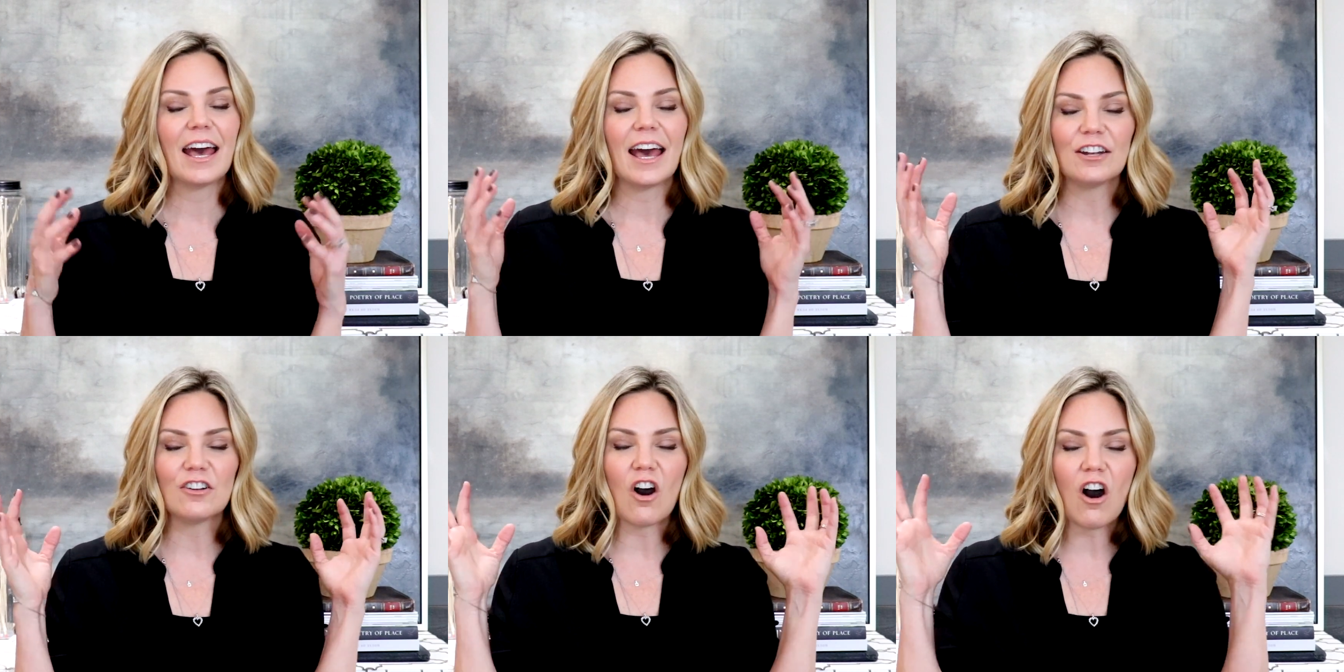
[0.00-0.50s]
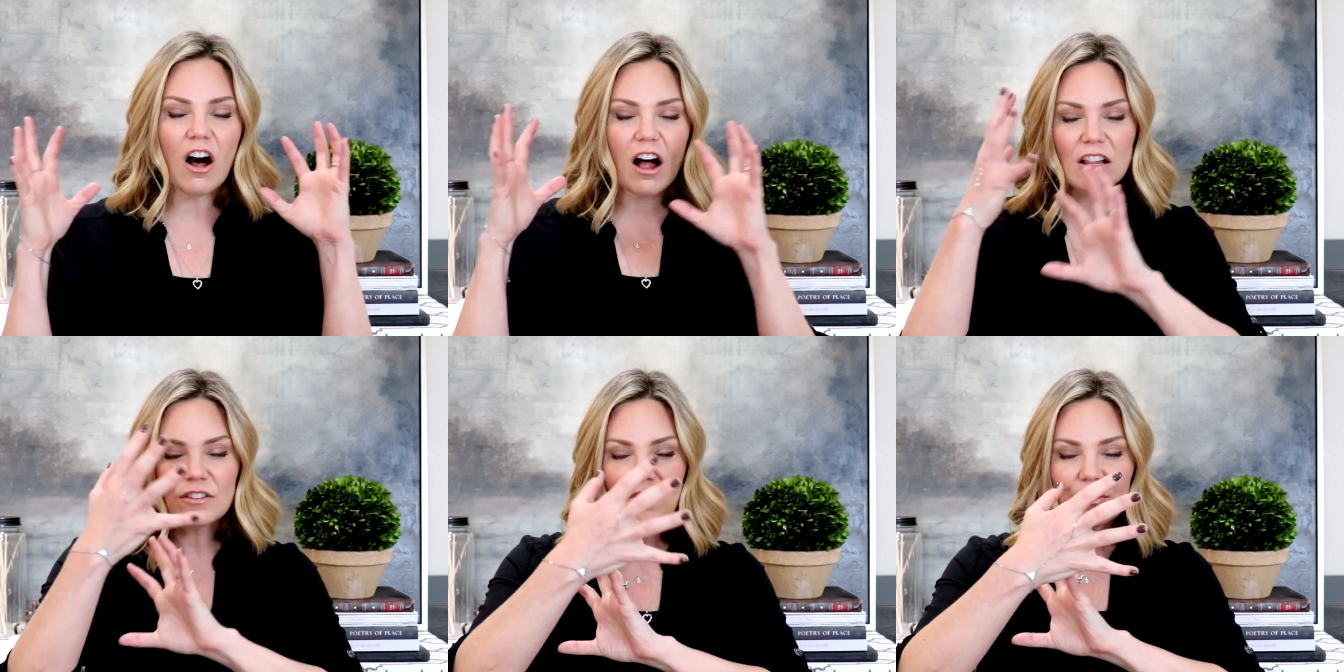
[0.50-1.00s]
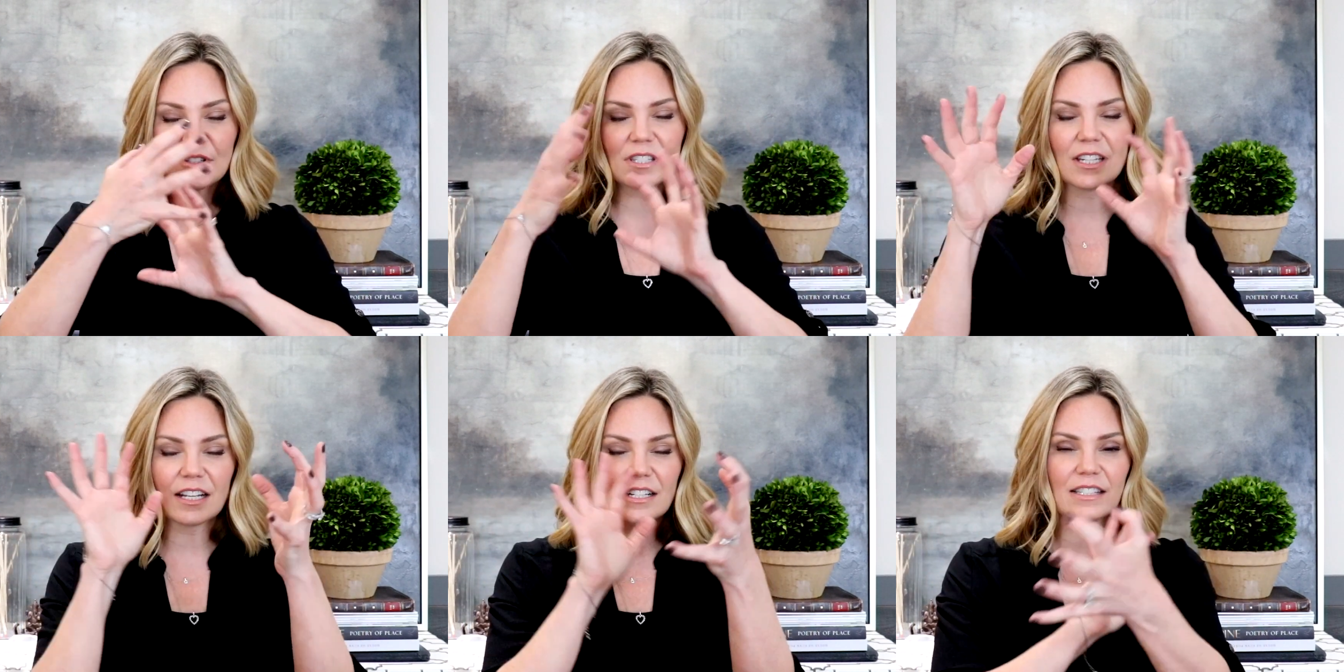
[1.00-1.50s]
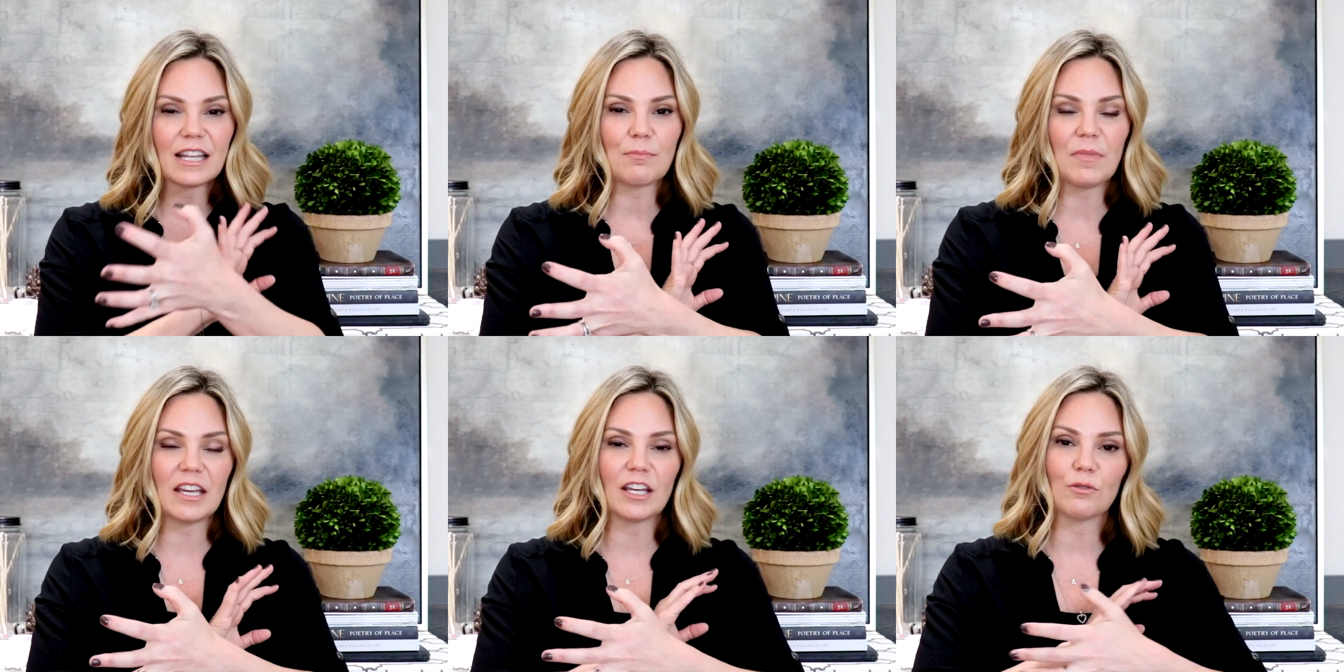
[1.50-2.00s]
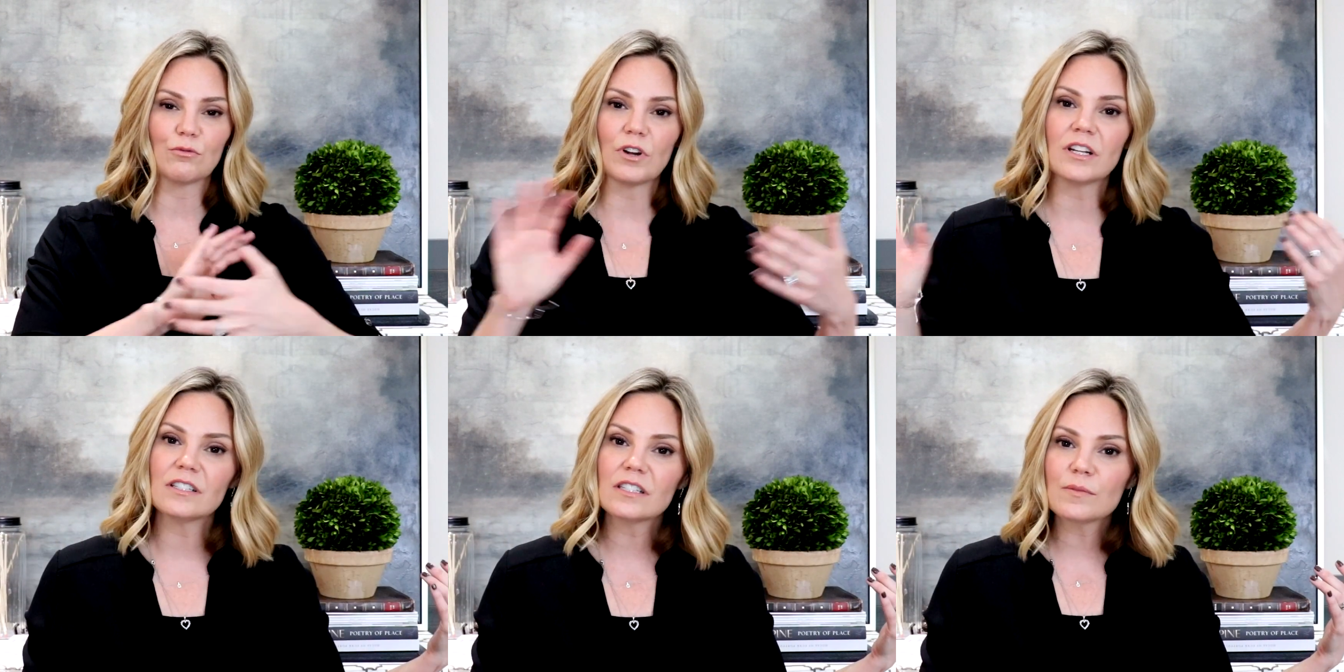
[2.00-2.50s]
and all of those things that make it run